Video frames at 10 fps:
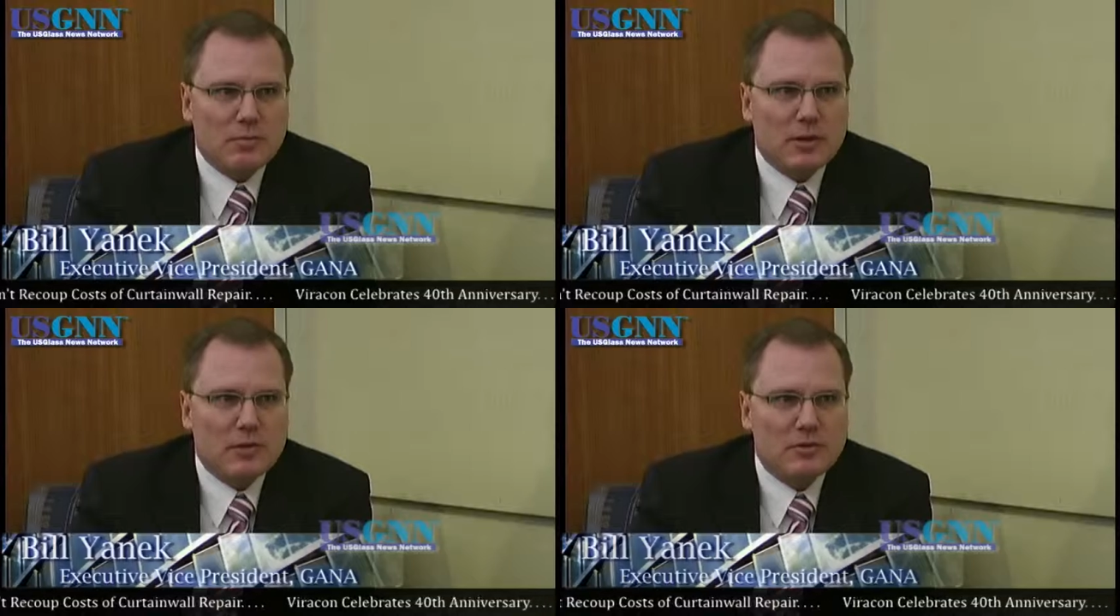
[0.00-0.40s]

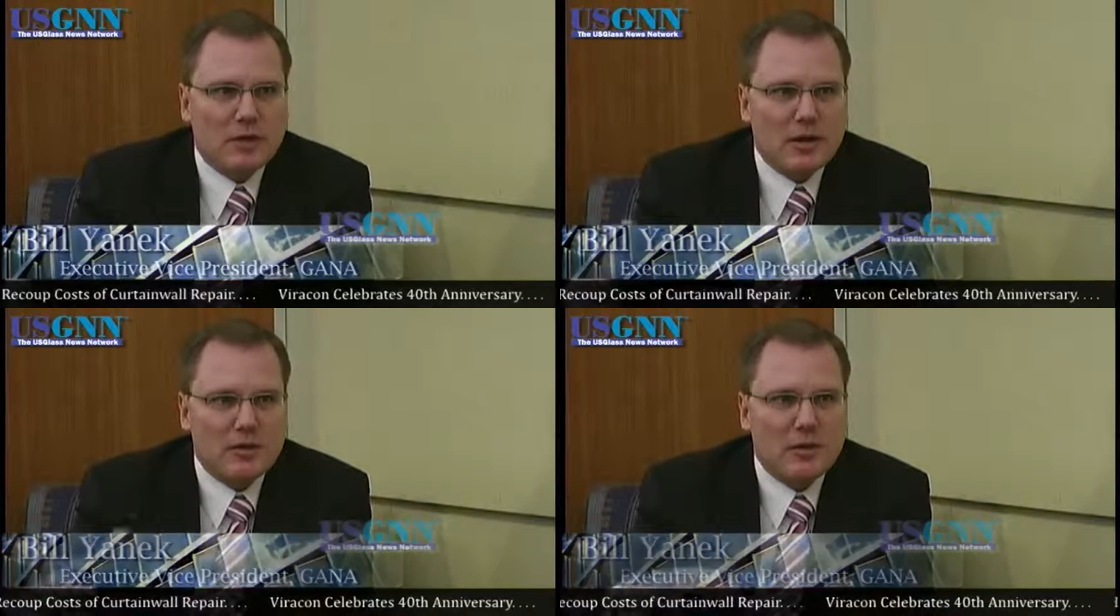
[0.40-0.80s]
placed
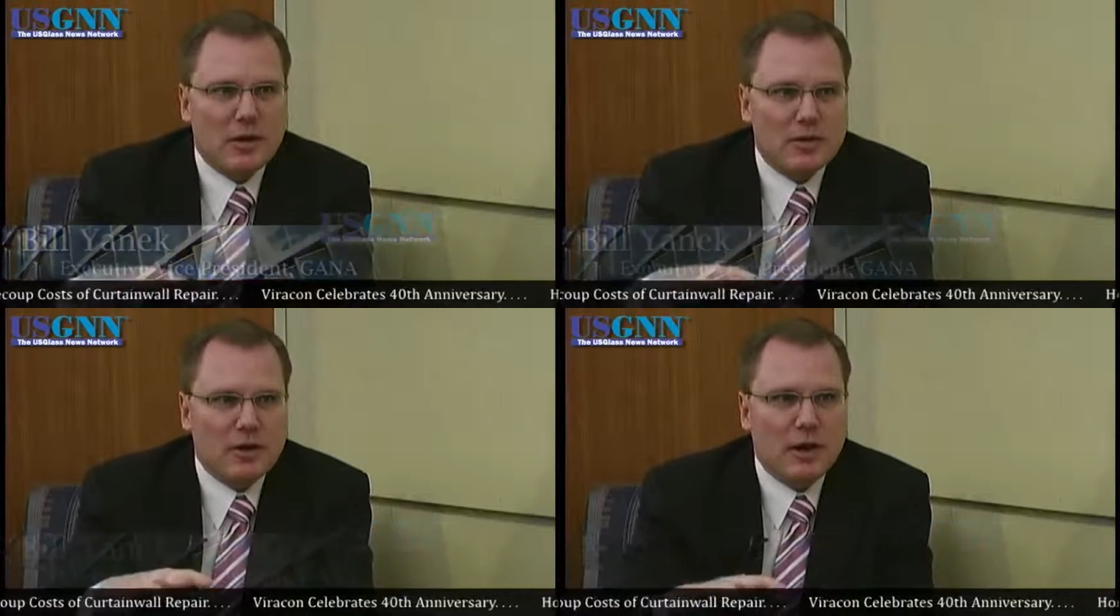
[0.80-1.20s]
on
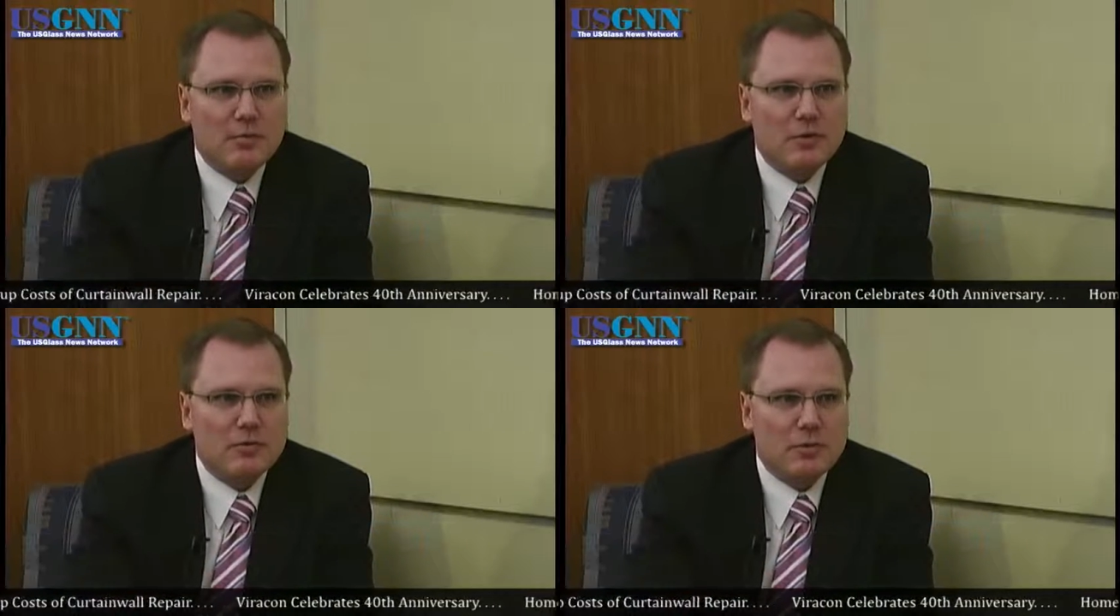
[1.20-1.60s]

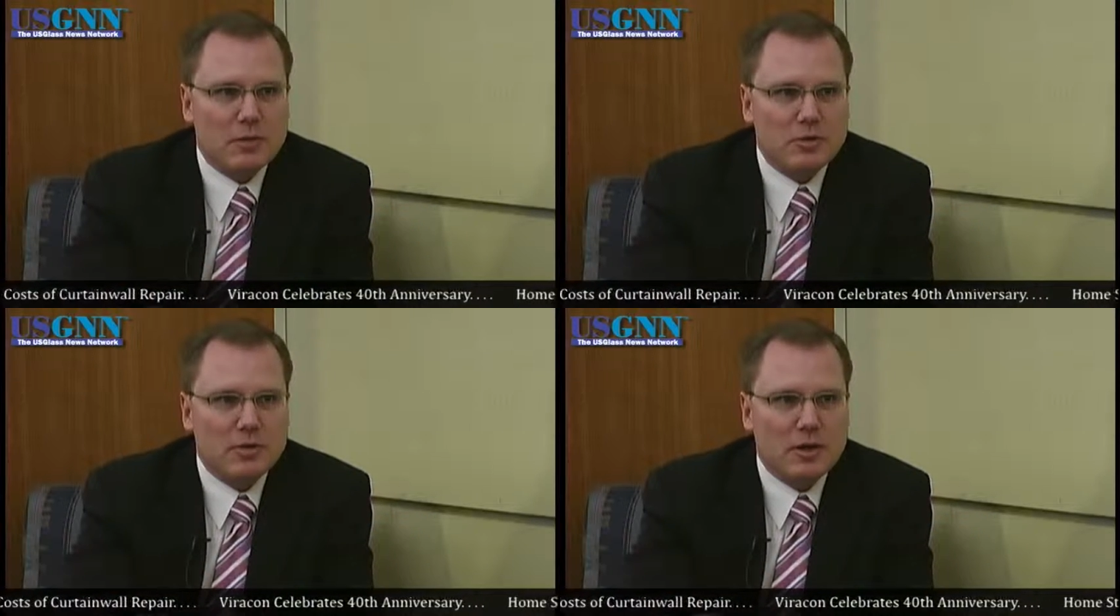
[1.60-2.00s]
top of
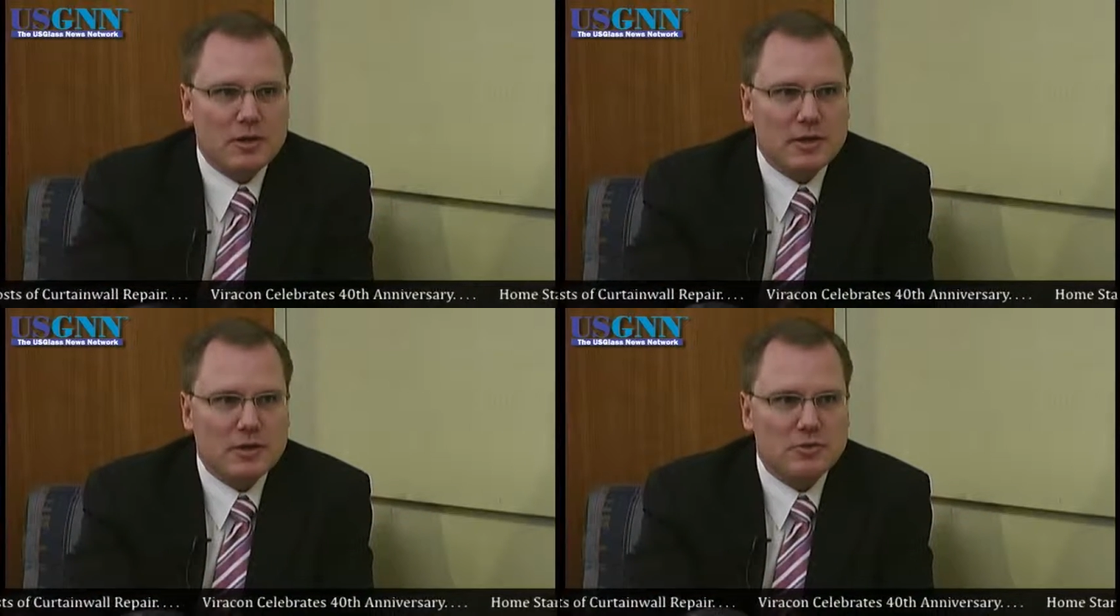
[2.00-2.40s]
commercial
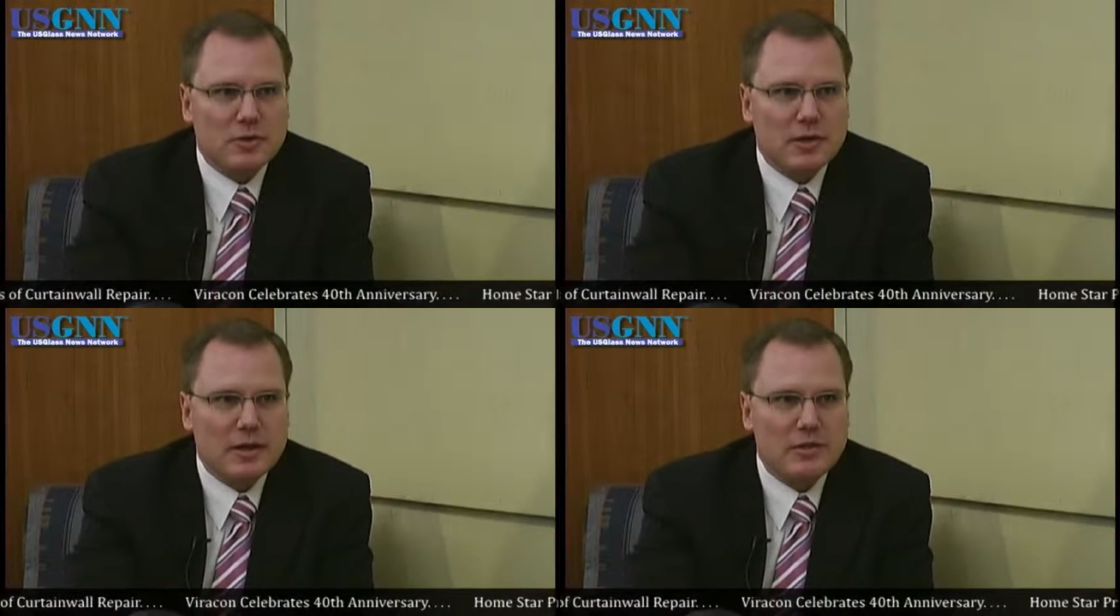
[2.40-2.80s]

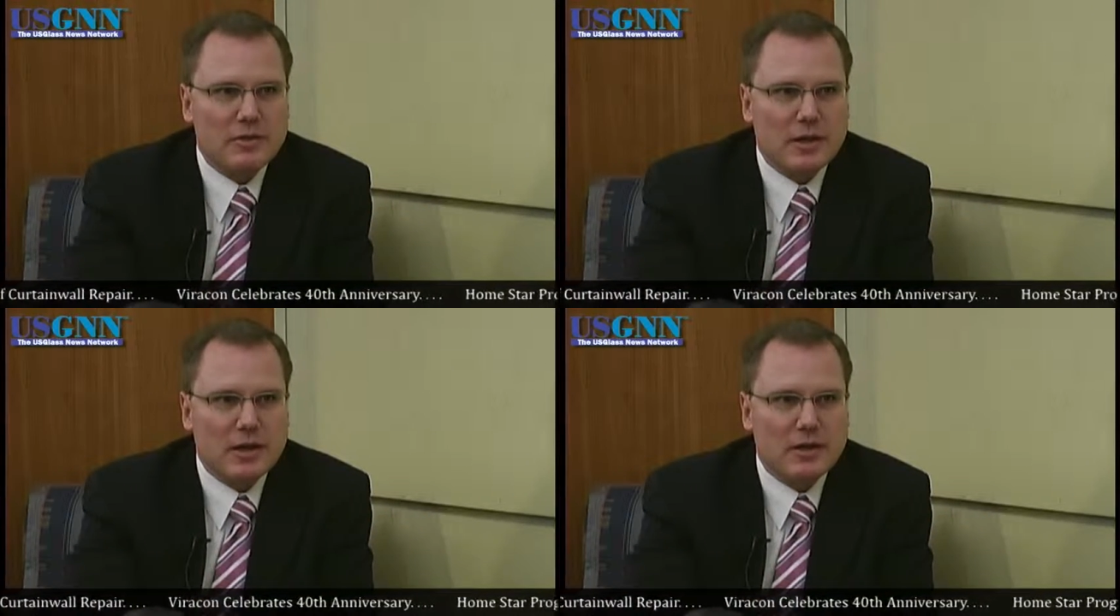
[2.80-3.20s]
architectural
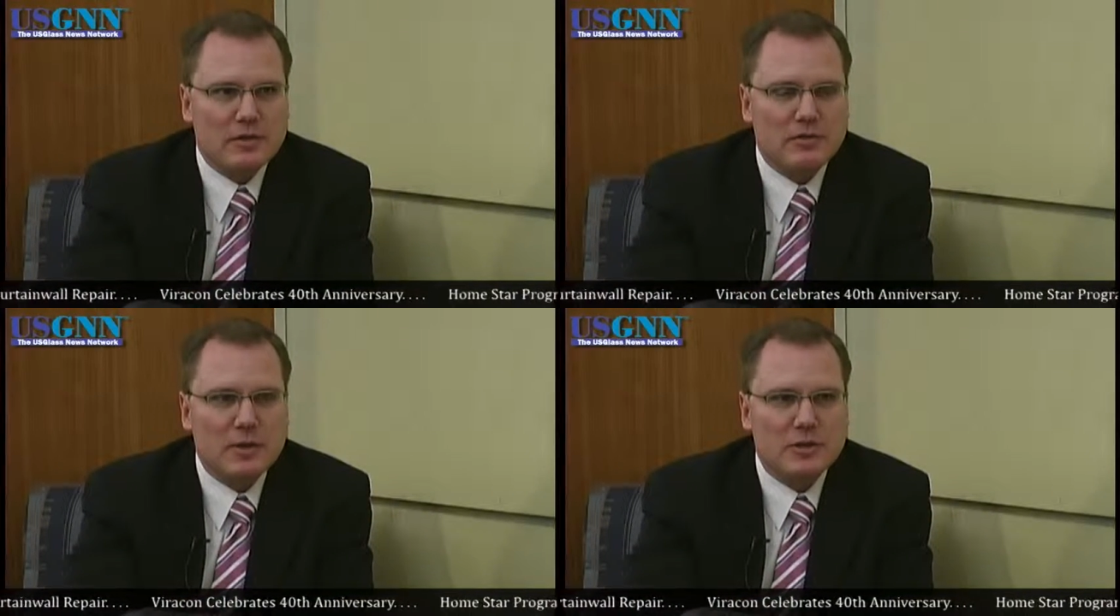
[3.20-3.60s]
glazing, and
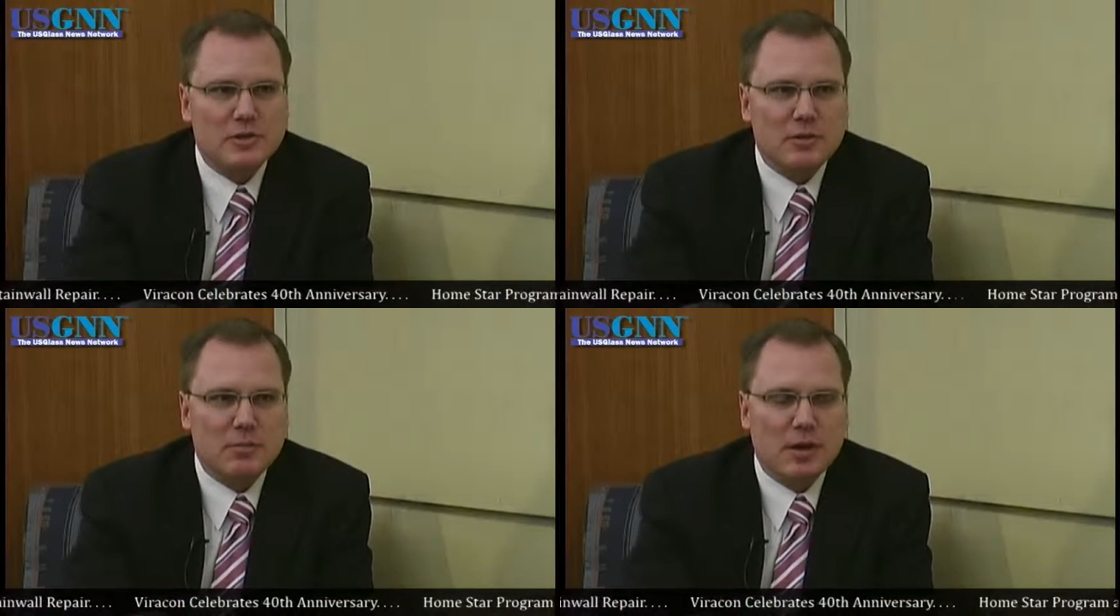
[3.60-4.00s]
it's
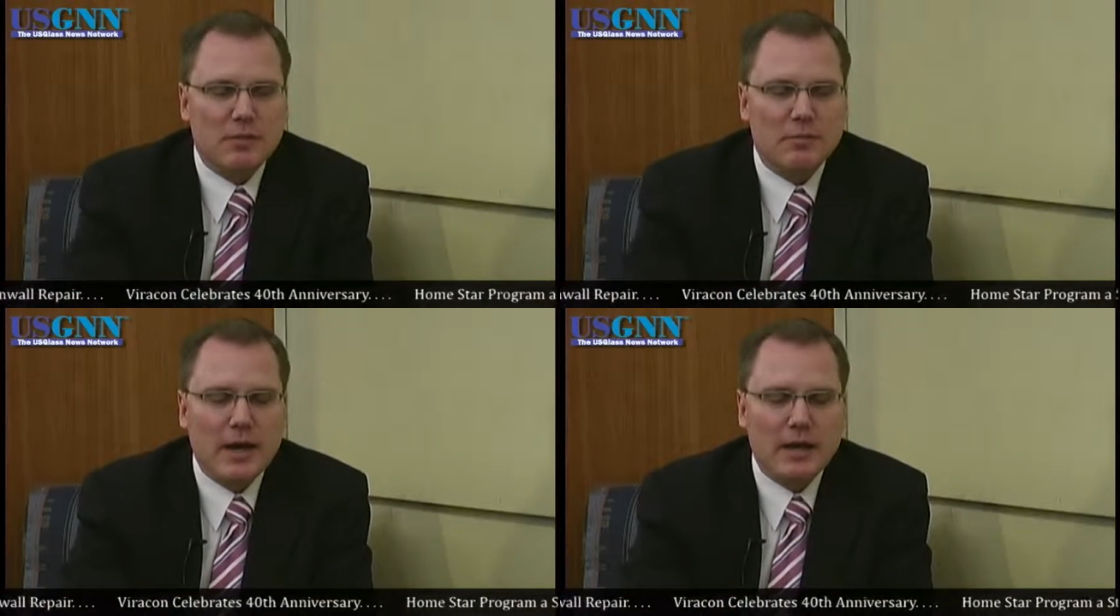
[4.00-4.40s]
especially
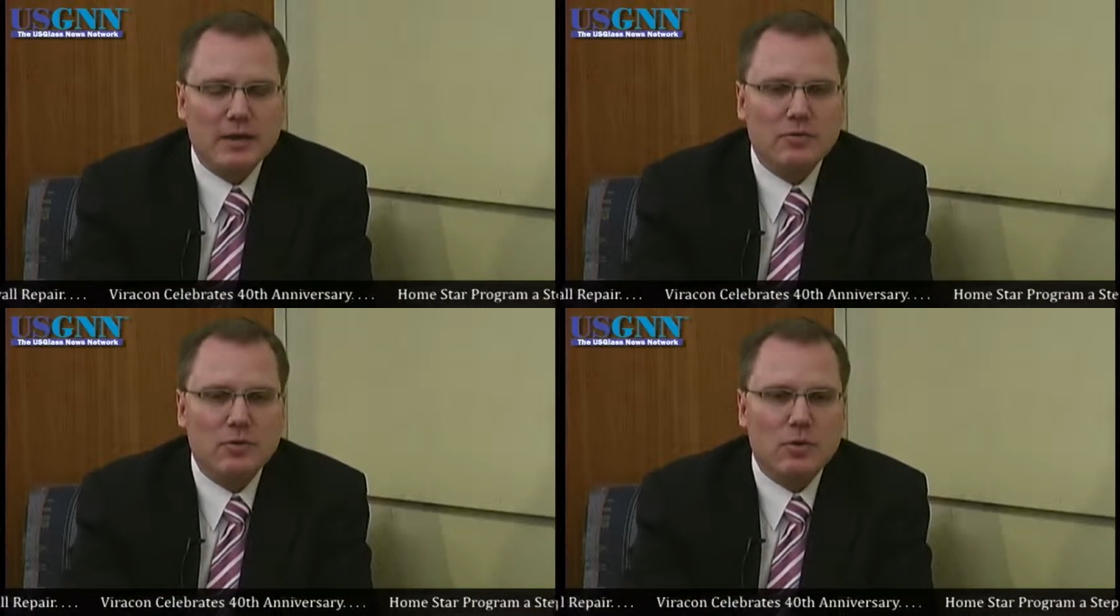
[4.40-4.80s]

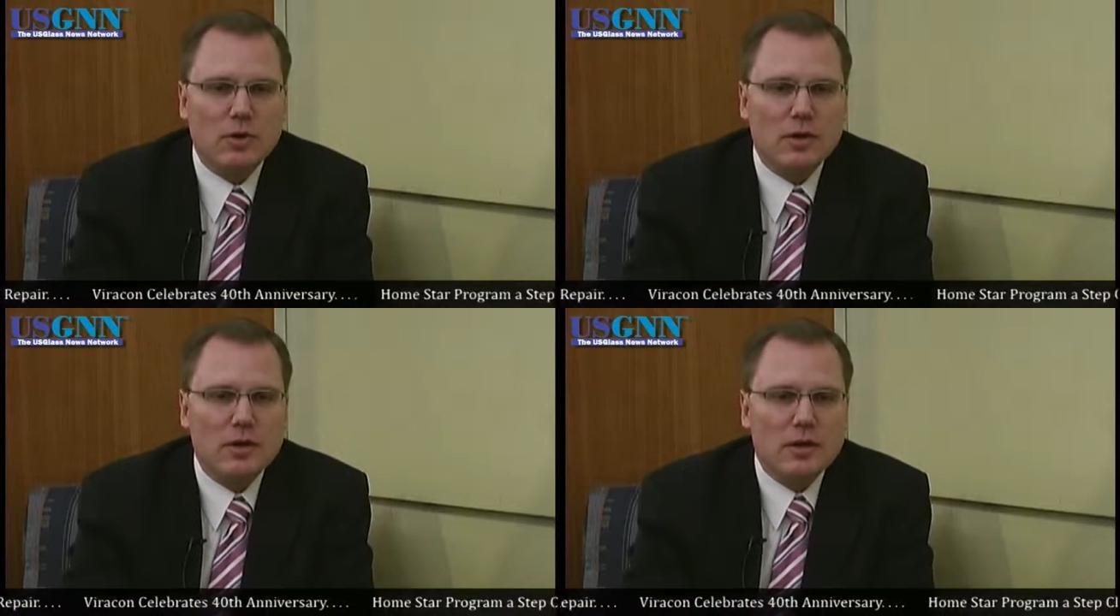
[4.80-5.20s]
problematic
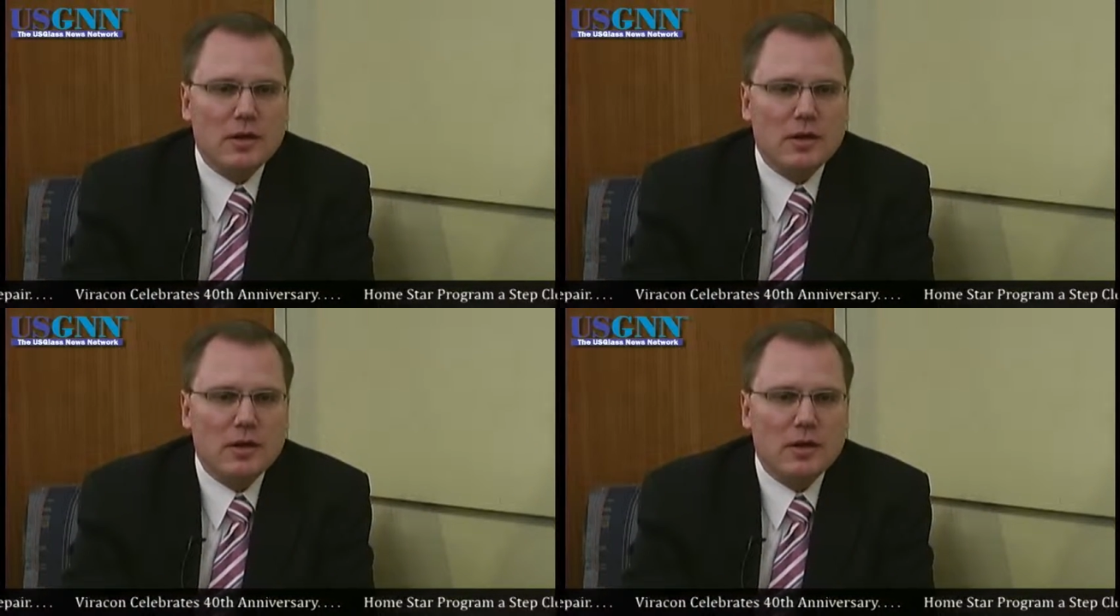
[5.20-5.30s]
for